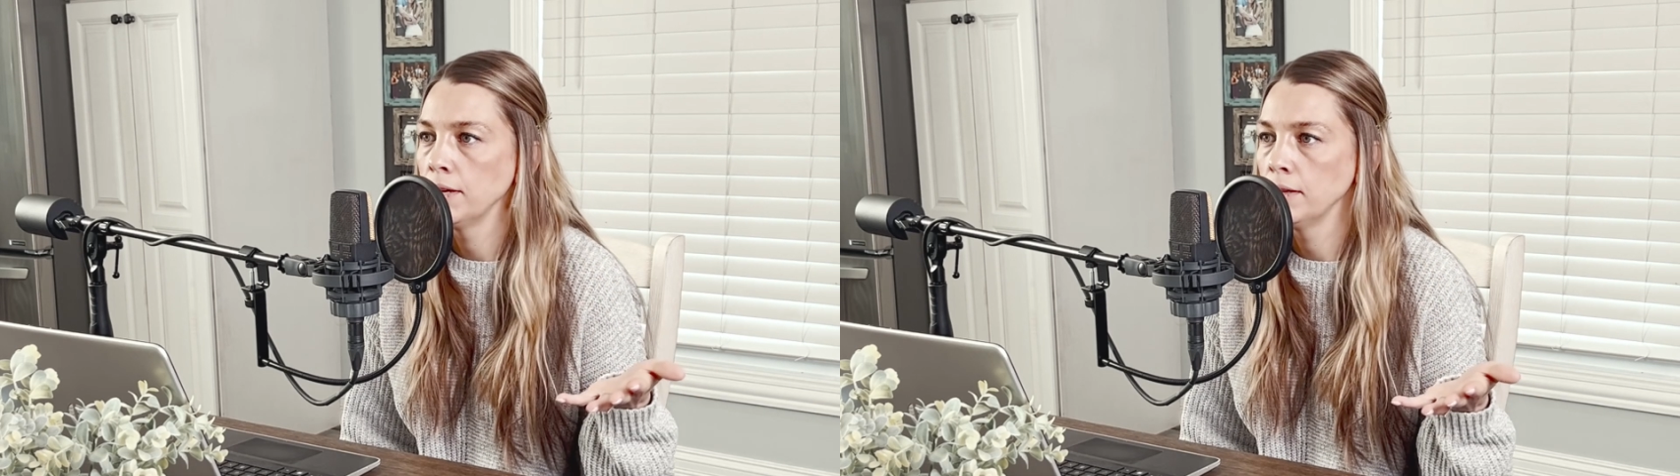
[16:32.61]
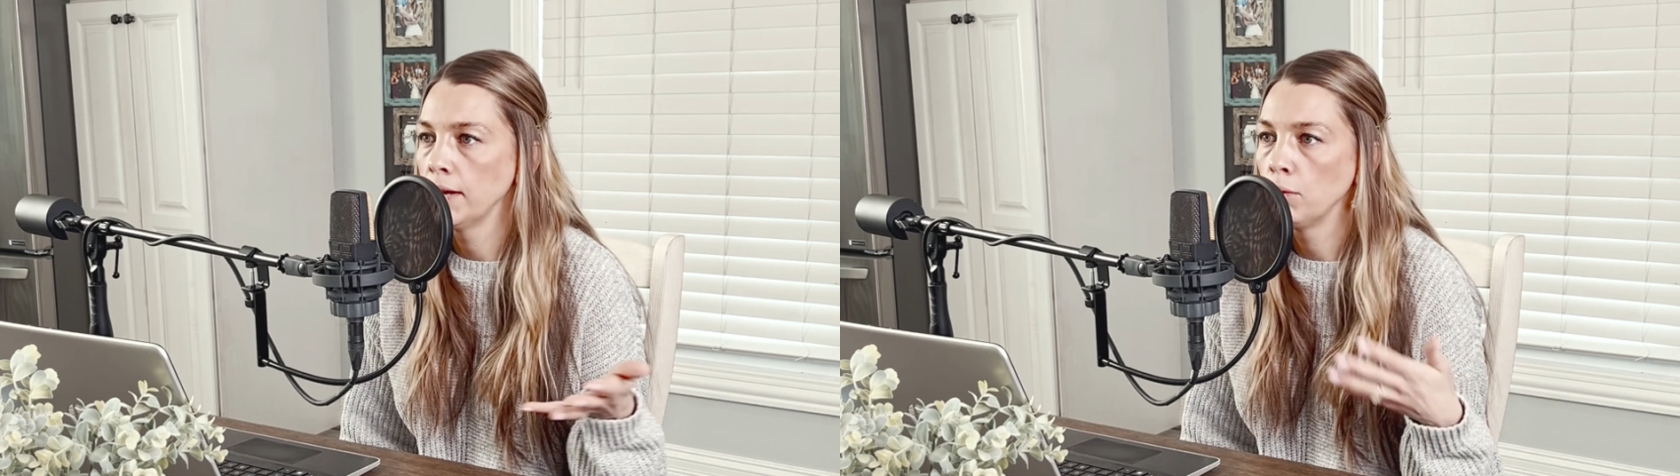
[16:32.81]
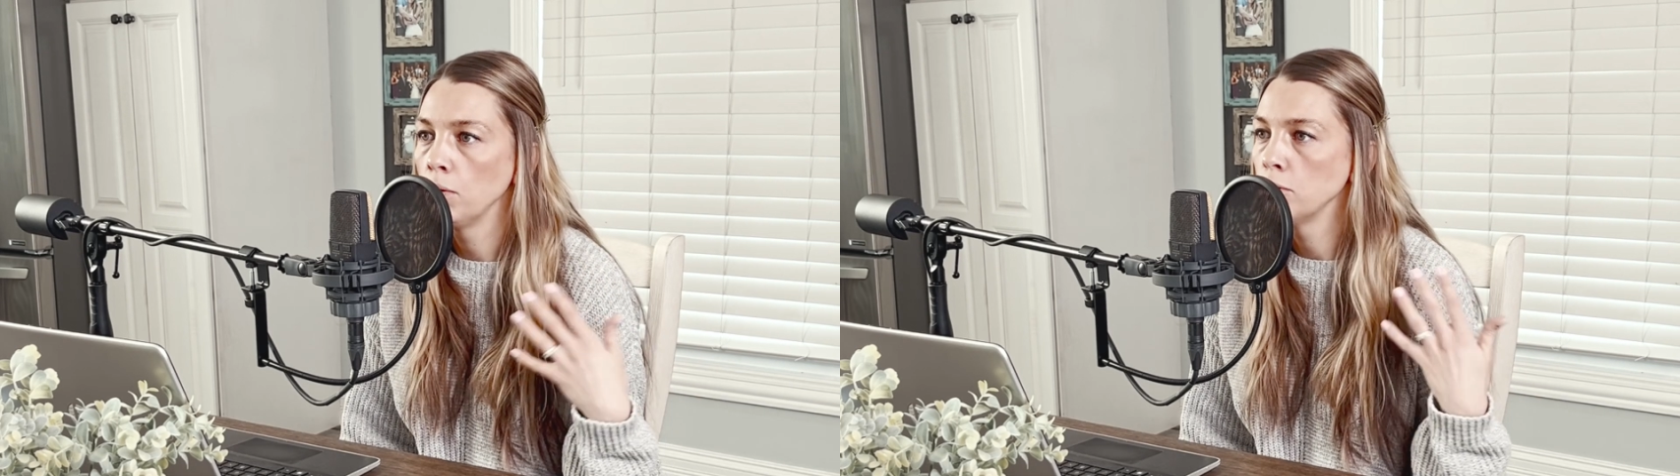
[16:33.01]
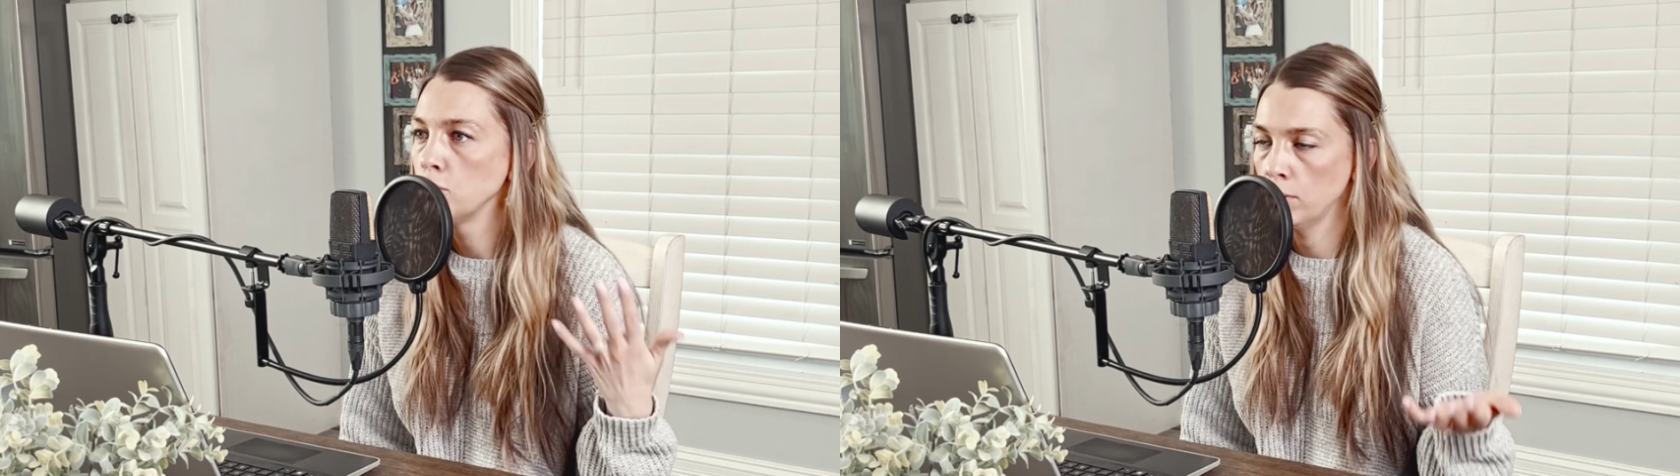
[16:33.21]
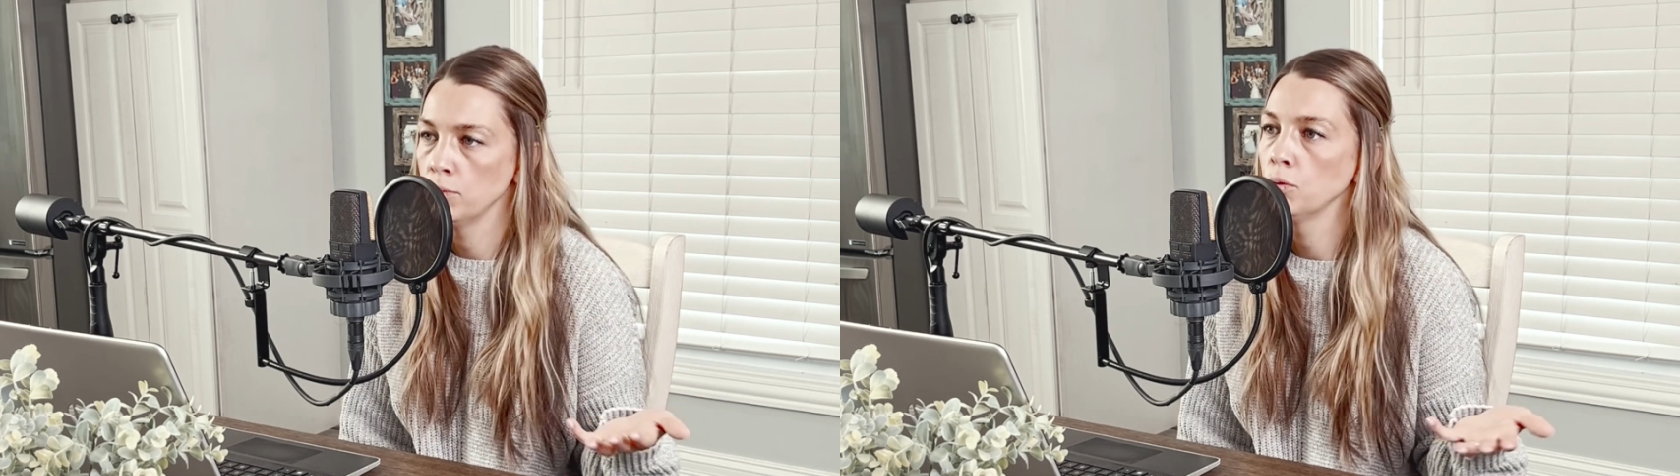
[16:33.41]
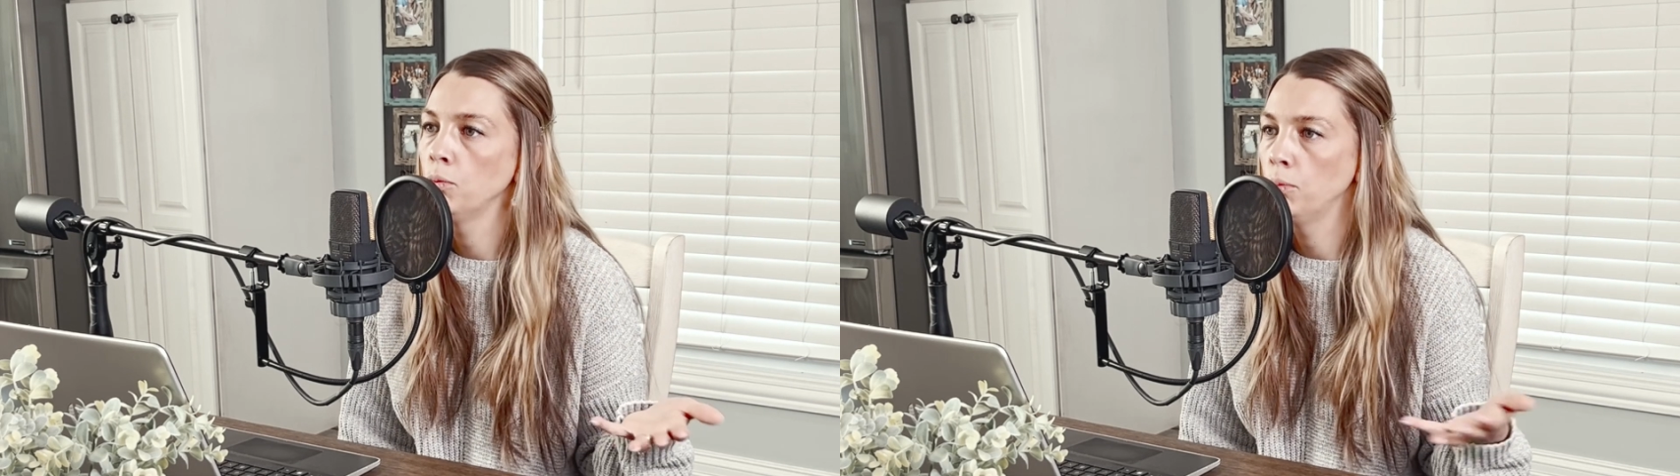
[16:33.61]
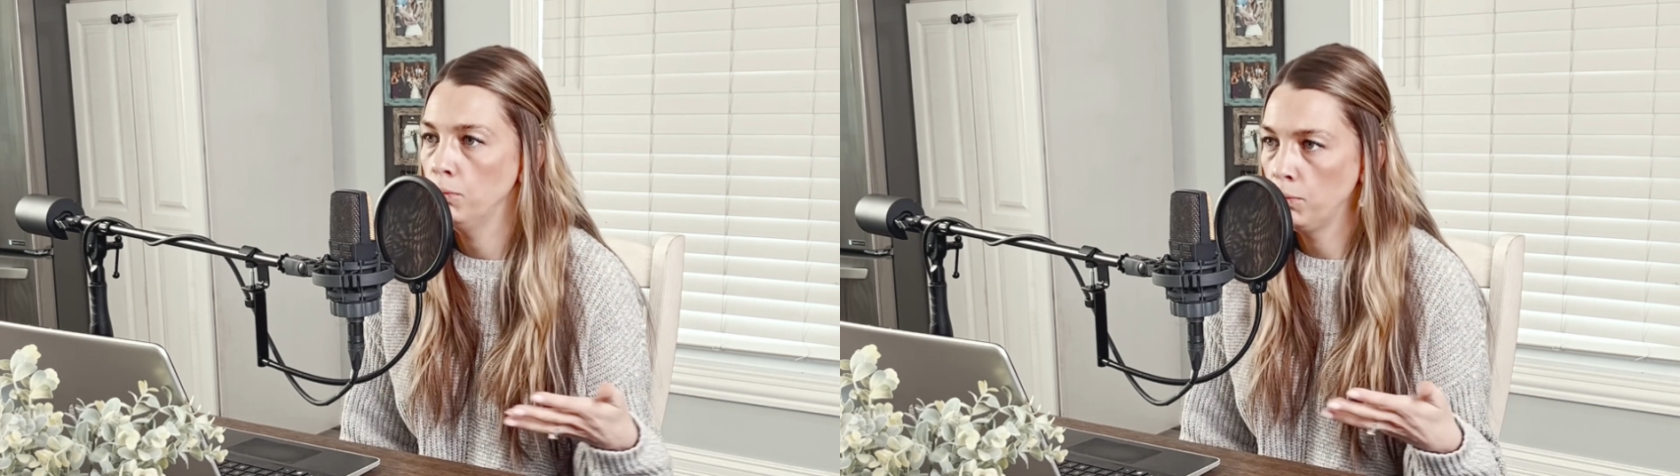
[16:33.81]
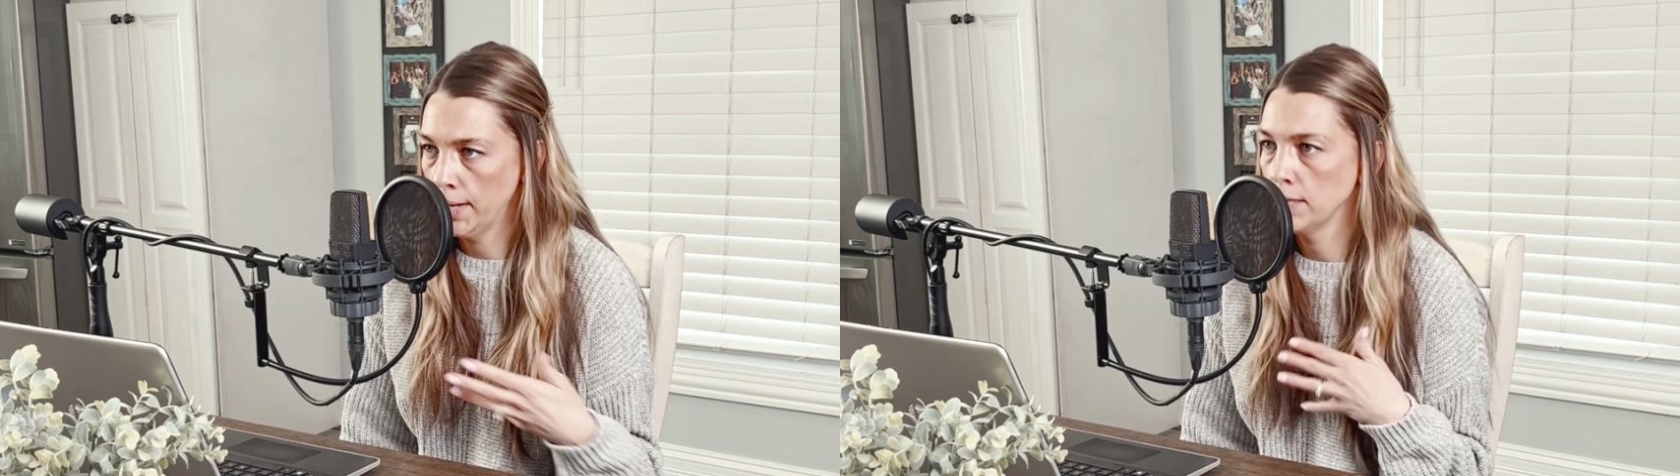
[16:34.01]
Like we would trim the
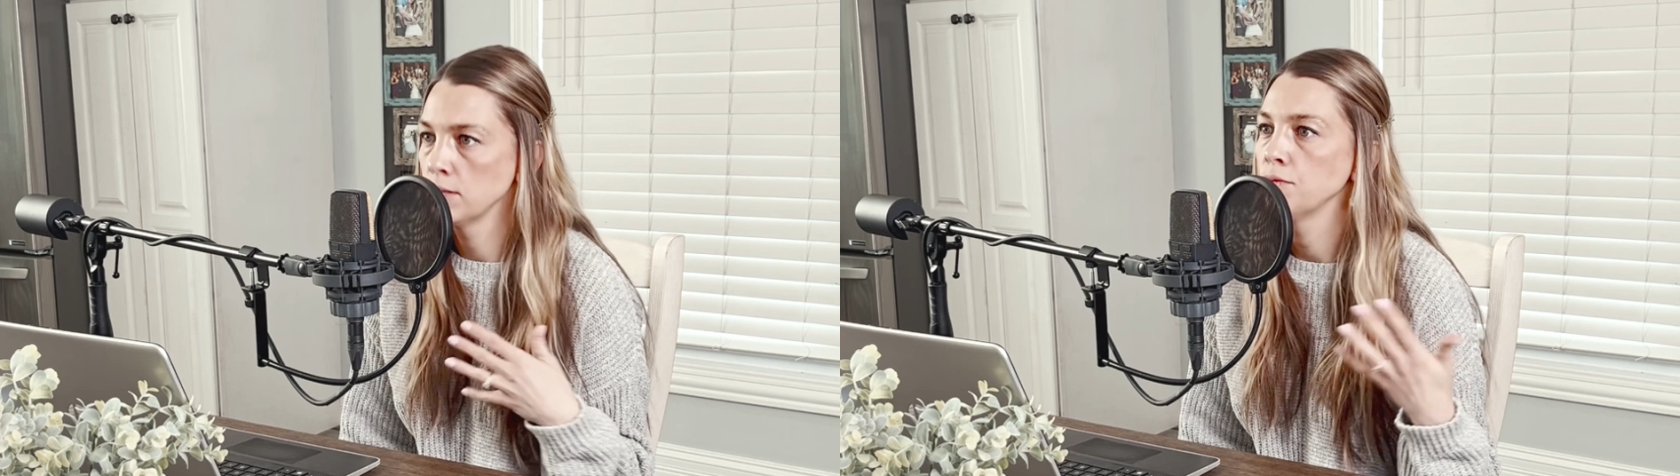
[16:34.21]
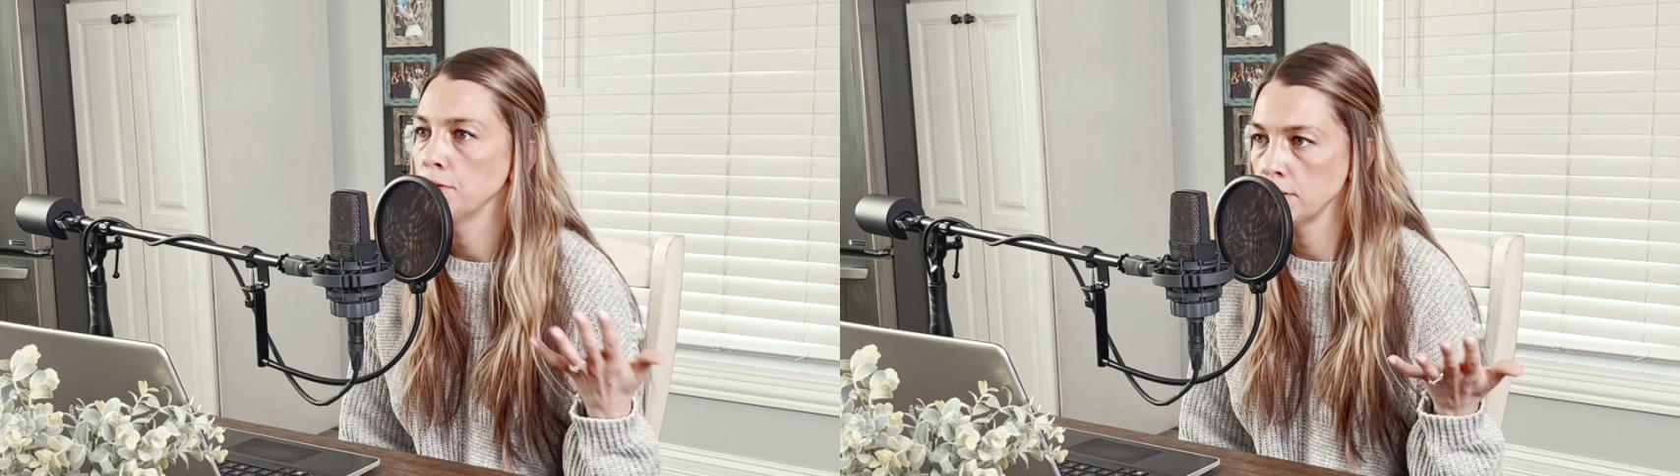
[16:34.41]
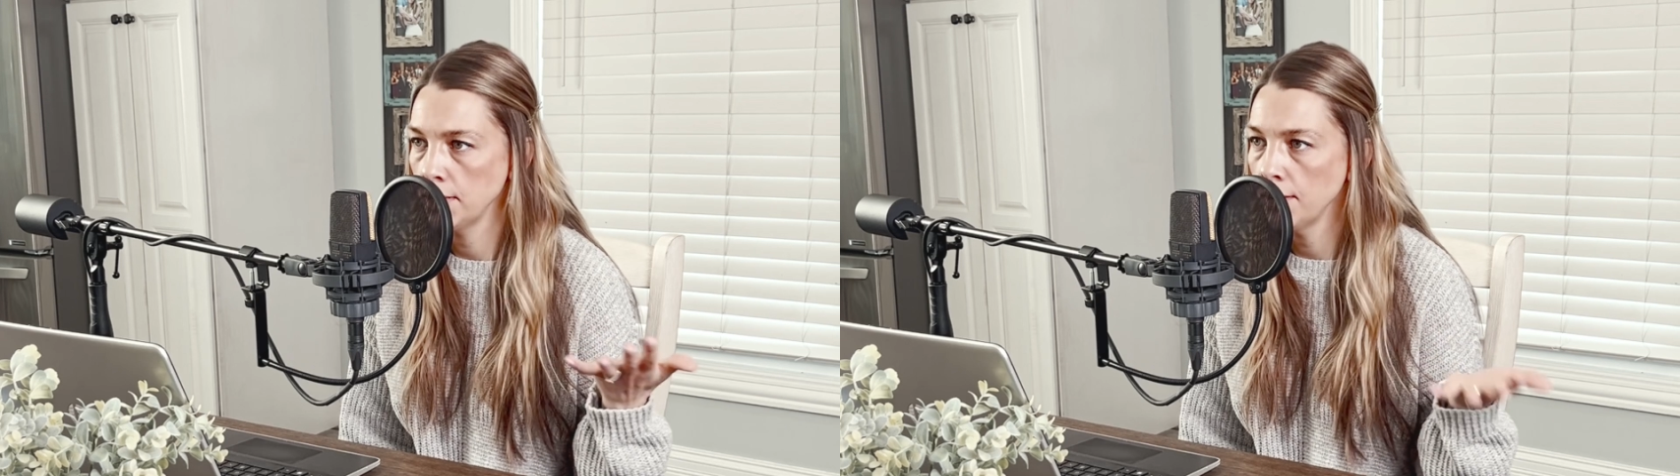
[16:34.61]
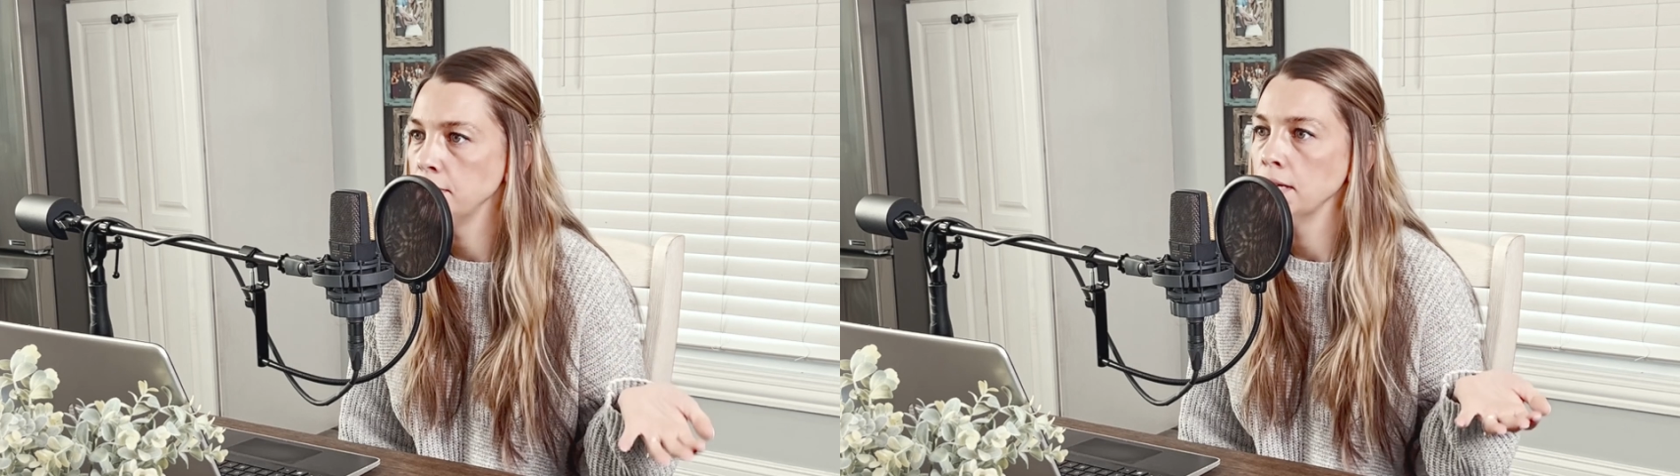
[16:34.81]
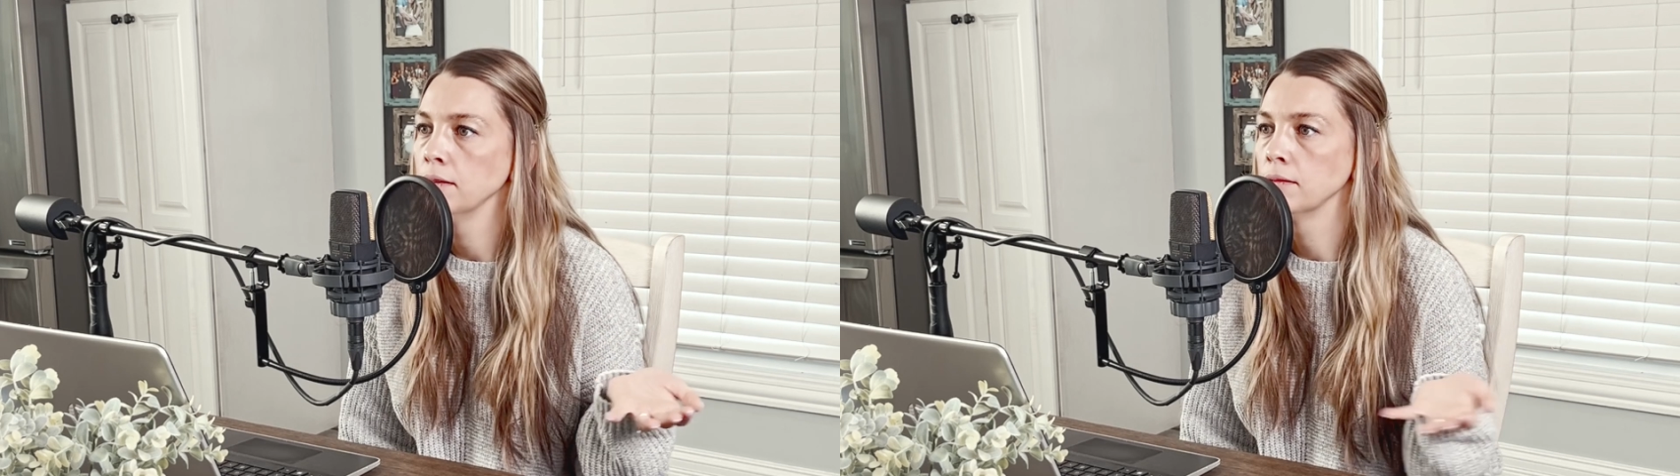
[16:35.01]
wings for safety,